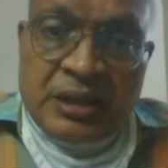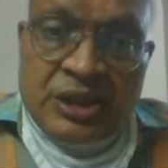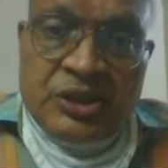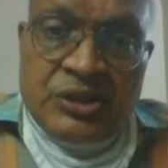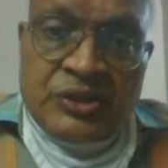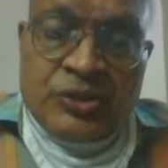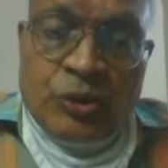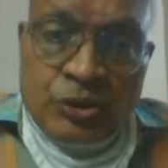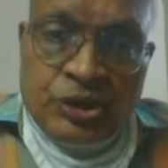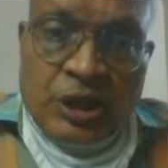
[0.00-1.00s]

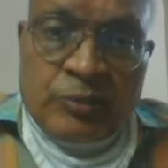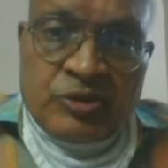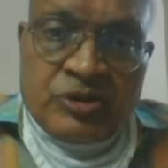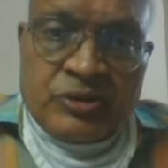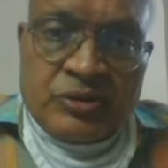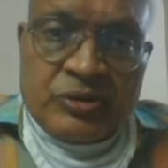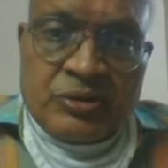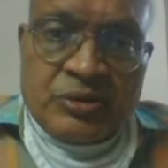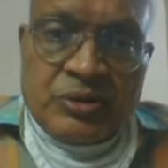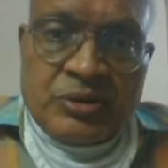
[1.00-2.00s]
conditions, those terms,
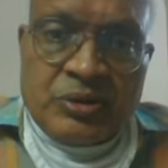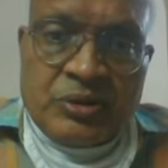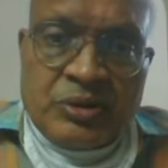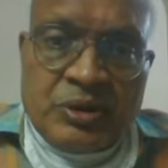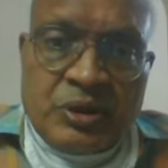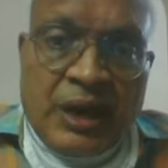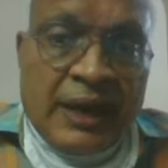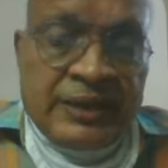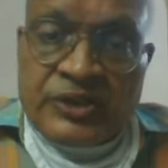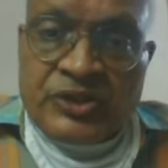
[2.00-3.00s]

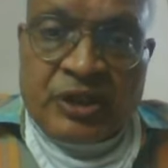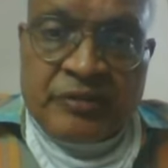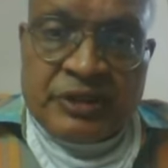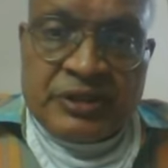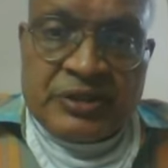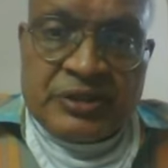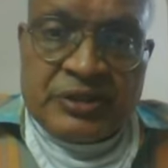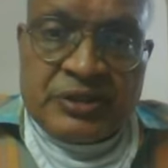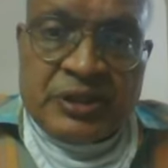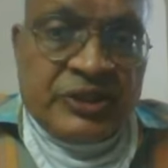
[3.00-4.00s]
and this
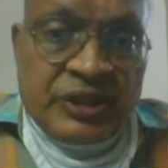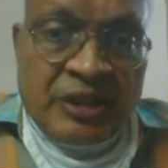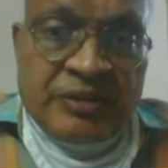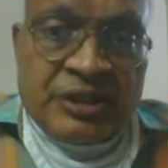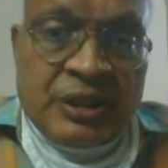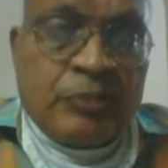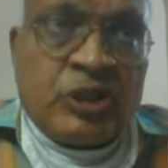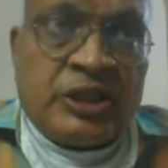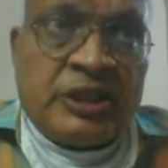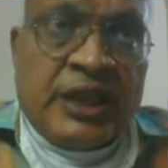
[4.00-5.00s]
service
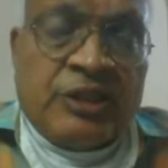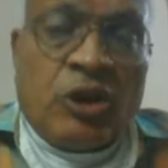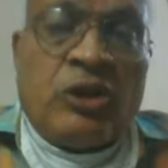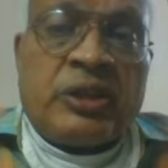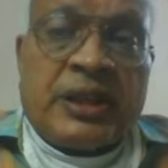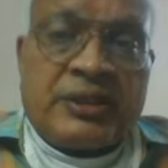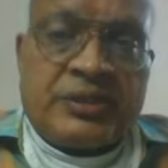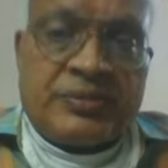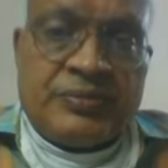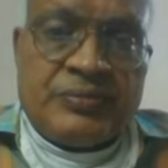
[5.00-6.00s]
comes under that
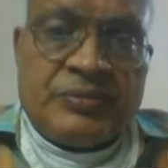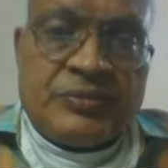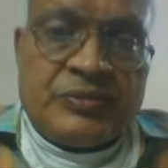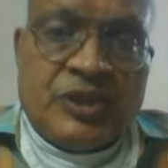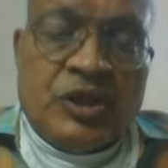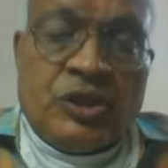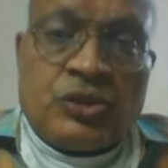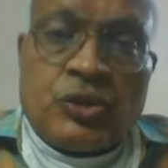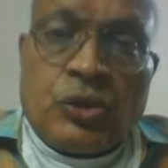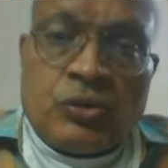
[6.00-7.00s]
contract.
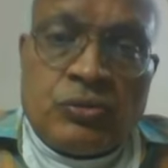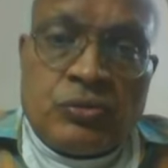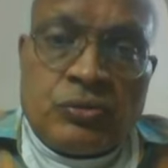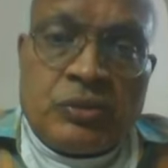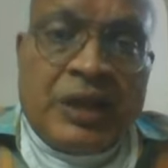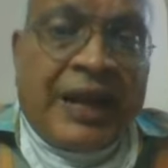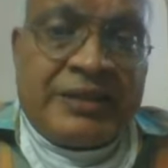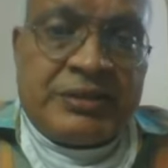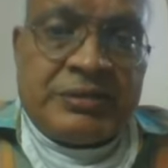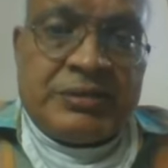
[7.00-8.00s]
So
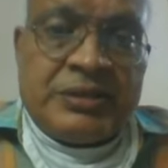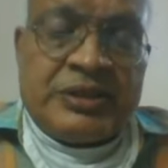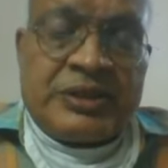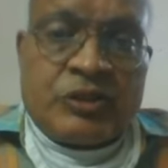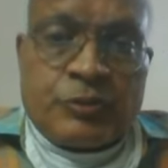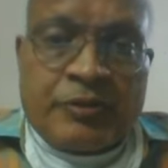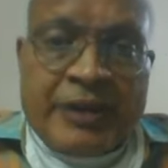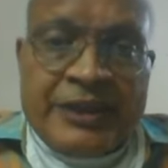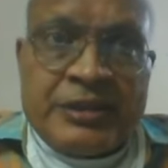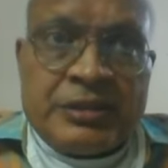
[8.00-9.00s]
that is service
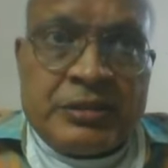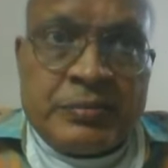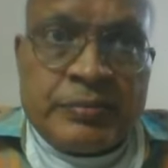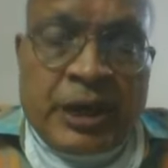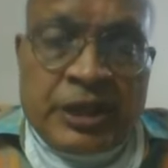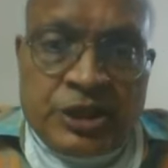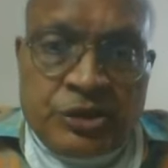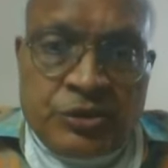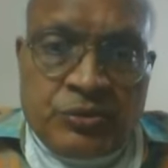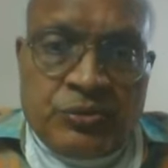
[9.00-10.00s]
provider,
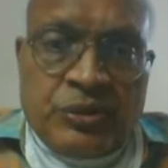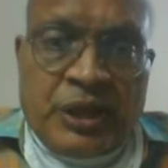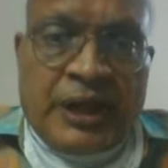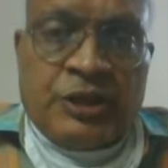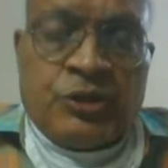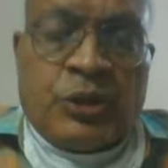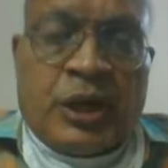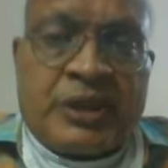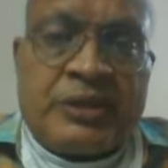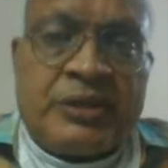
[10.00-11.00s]
party 2, and
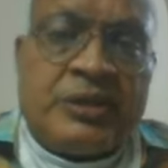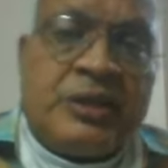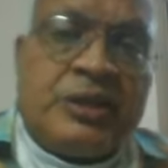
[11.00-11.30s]
you are